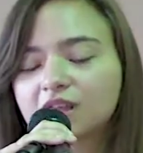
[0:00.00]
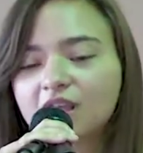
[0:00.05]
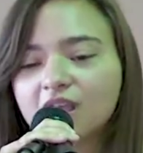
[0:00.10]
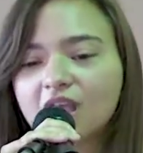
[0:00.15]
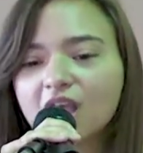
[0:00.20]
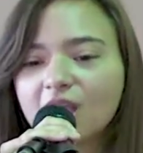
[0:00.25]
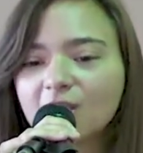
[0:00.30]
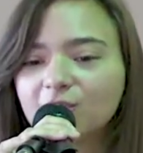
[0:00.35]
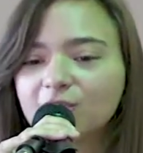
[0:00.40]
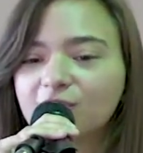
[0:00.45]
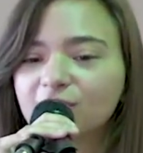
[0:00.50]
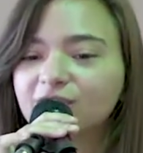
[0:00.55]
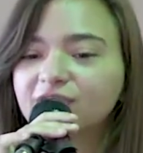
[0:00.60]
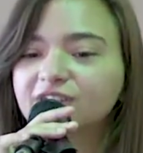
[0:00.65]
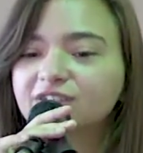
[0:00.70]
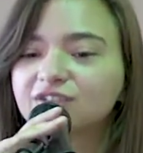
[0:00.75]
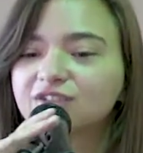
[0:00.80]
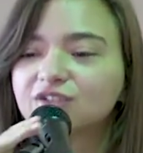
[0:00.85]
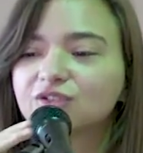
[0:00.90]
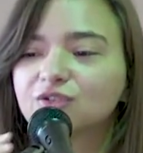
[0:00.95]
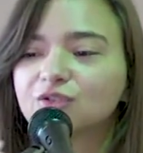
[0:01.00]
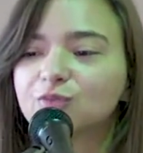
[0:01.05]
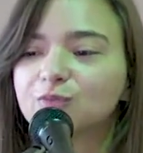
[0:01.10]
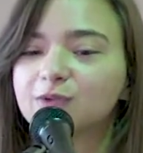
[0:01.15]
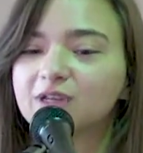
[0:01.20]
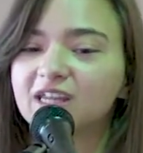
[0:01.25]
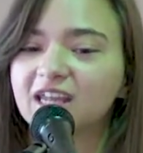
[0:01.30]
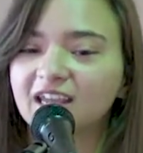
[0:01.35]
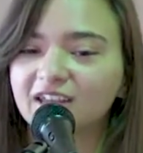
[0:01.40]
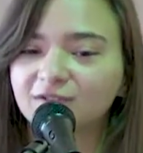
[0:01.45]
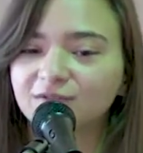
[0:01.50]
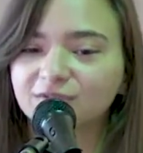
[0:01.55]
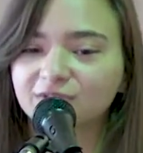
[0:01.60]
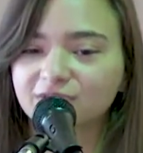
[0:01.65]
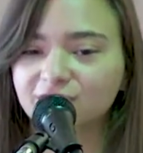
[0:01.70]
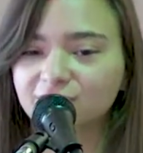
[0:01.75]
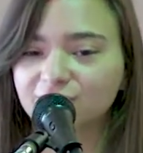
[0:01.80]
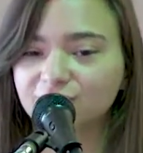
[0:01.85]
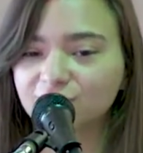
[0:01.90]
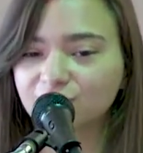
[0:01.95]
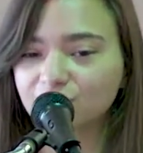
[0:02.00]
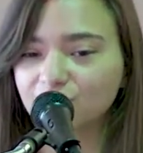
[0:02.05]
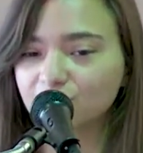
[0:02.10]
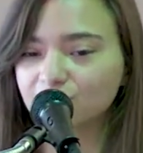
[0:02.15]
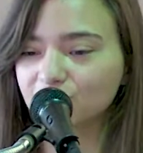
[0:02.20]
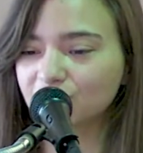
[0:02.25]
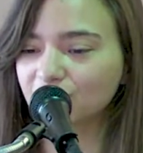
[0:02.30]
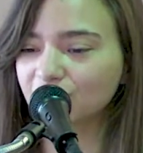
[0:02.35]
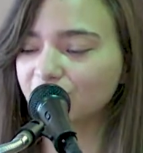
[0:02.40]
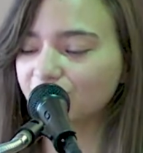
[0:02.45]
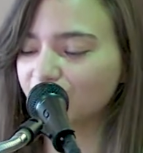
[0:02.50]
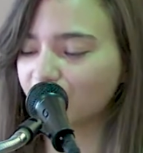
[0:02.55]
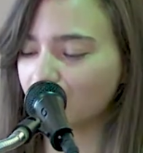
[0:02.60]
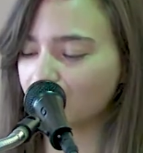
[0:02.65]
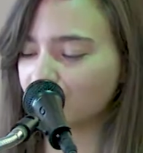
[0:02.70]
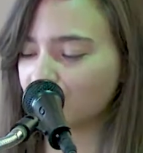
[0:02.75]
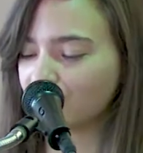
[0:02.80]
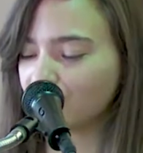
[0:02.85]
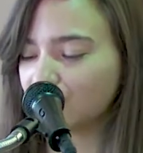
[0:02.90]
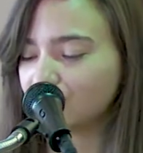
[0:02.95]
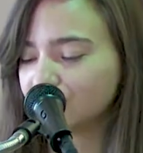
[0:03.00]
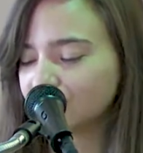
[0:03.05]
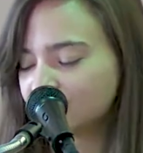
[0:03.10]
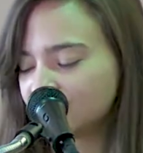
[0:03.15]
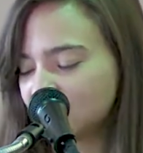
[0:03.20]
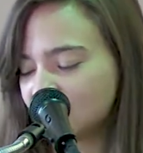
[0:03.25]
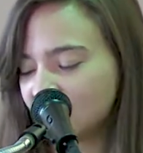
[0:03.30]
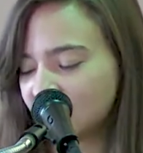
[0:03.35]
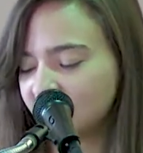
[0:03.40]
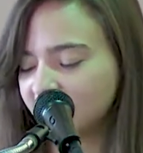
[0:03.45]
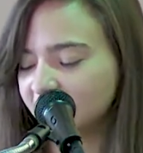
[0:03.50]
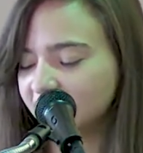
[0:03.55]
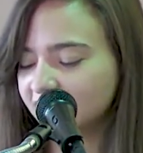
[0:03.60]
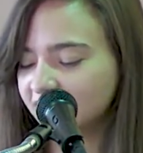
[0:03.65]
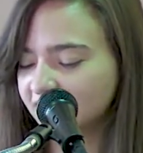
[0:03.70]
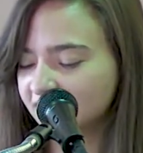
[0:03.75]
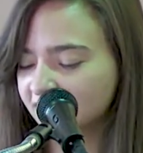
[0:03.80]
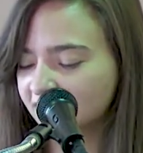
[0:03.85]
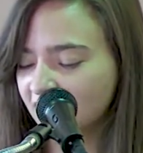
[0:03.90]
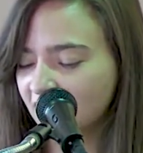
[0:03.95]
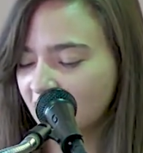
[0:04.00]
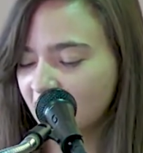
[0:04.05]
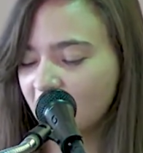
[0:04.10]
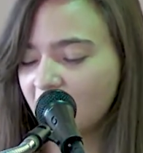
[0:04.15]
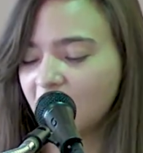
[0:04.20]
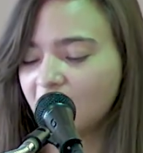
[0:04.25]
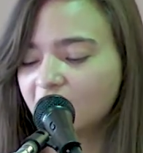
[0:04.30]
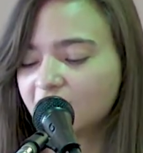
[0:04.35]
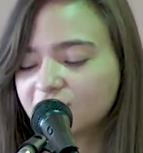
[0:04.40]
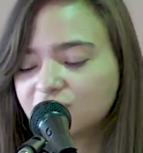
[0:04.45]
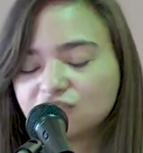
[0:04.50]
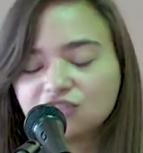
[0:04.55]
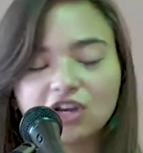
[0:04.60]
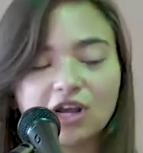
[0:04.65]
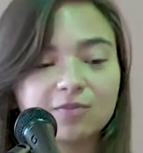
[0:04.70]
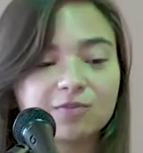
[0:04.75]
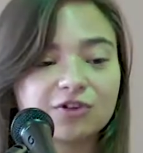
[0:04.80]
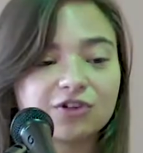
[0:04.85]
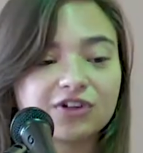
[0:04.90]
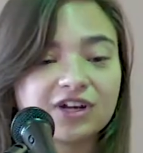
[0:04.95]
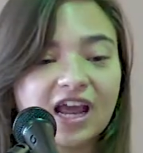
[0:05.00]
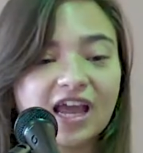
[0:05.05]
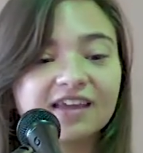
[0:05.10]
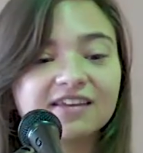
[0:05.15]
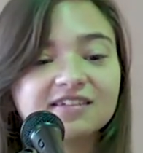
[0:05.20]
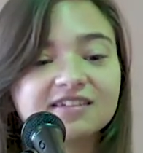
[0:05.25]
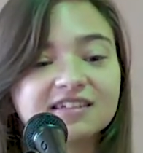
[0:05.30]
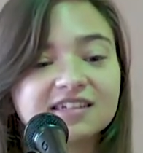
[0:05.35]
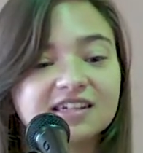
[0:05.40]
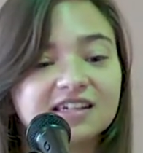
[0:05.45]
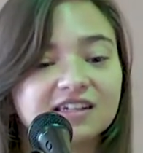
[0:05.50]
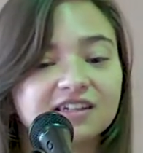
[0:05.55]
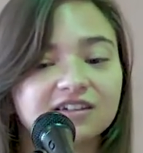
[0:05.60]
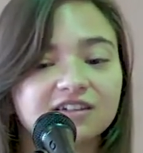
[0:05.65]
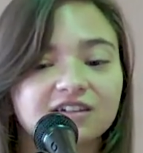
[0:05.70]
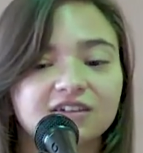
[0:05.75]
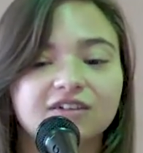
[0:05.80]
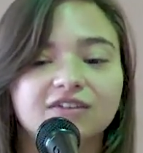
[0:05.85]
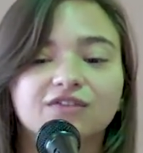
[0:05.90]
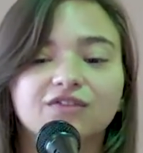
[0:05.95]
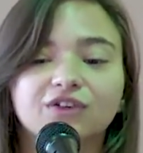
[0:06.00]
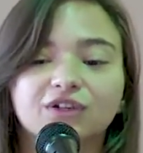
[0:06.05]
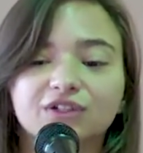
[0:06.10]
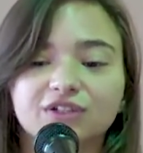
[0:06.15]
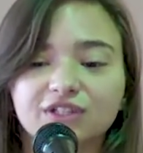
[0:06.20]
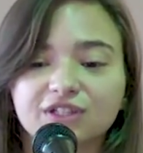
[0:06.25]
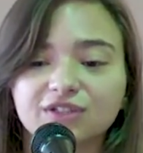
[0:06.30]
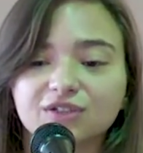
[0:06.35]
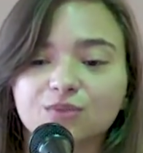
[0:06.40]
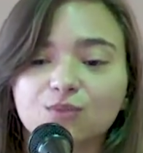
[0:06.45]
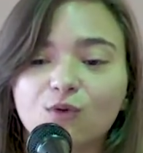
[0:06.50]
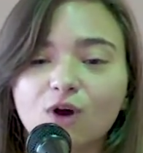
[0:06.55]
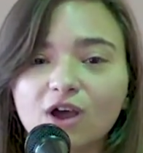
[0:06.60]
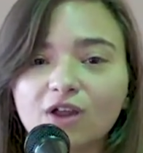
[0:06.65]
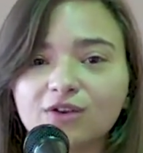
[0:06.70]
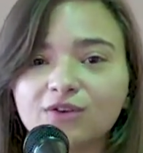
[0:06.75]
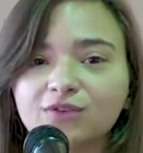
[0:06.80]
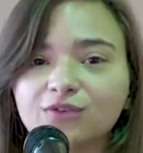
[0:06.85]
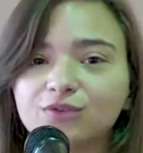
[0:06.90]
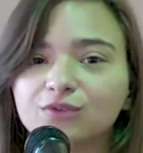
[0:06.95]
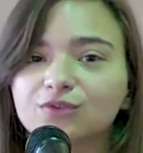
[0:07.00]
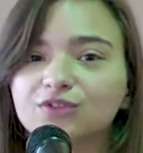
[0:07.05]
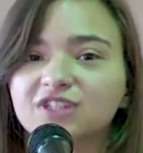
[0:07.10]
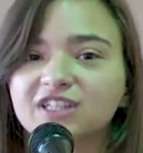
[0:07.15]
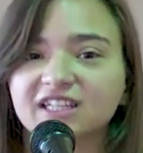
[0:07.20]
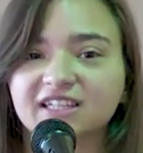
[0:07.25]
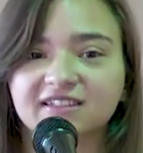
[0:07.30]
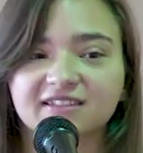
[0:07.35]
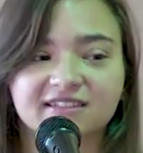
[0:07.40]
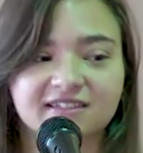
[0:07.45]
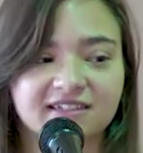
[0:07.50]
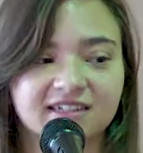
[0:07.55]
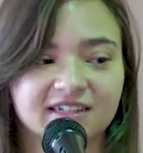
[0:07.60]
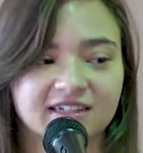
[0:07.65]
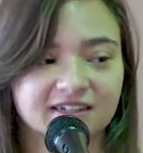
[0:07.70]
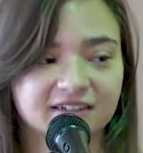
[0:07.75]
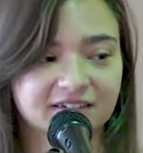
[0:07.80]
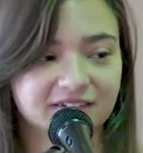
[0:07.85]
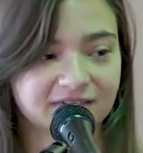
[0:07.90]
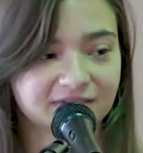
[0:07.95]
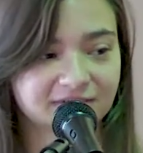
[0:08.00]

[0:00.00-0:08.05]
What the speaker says: I'm going to begin with the scripture from 1 Kings. It's chapter 19, verses 1 through 16.